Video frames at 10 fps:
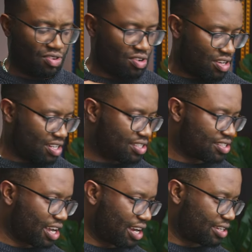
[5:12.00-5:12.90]
on this
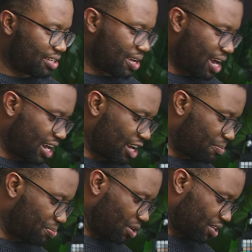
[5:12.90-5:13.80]
side and
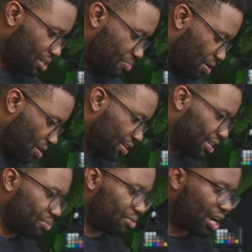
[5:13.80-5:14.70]
I'll plug in the power
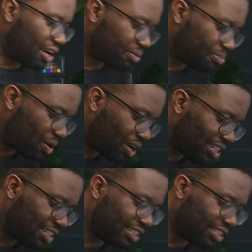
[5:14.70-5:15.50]
cable. I have the power lead